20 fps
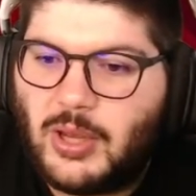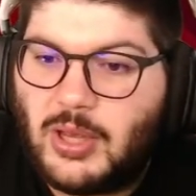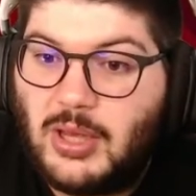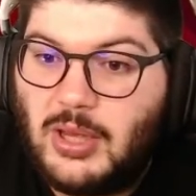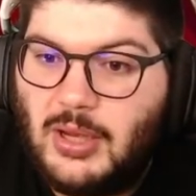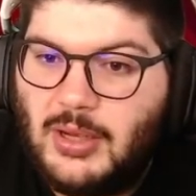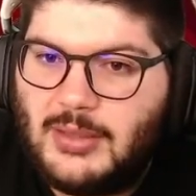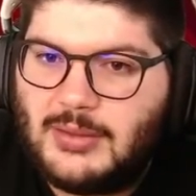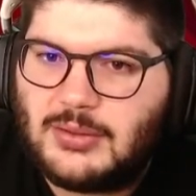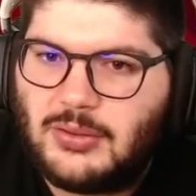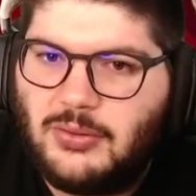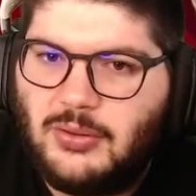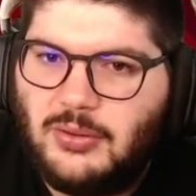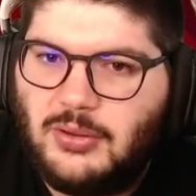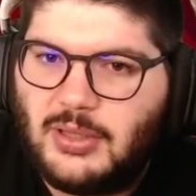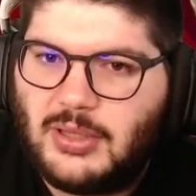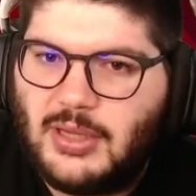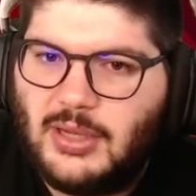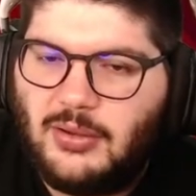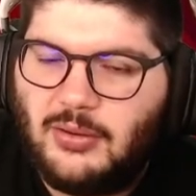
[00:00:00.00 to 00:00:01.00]
guys on the
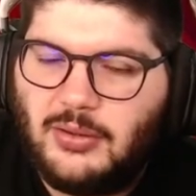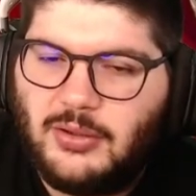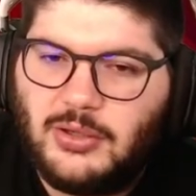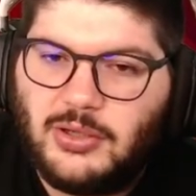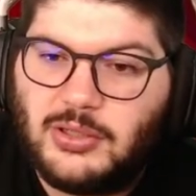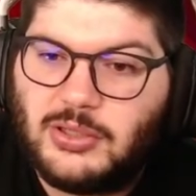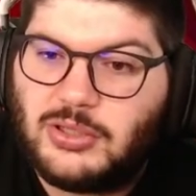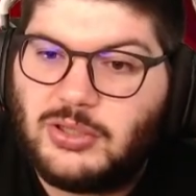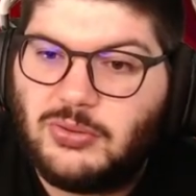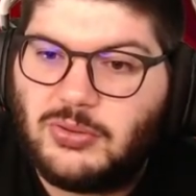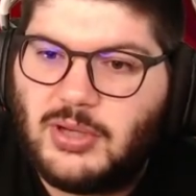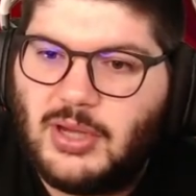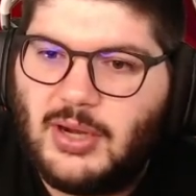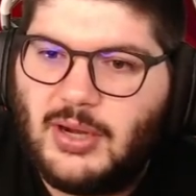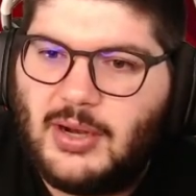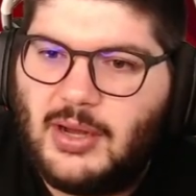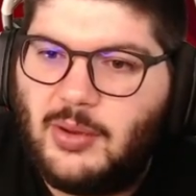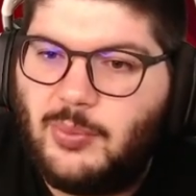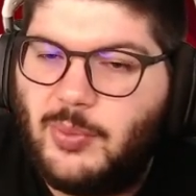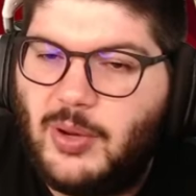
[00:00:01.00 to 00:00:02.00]
counter, and you can still cut it
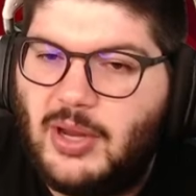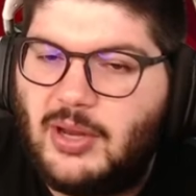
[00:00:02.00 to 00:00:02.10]
out. And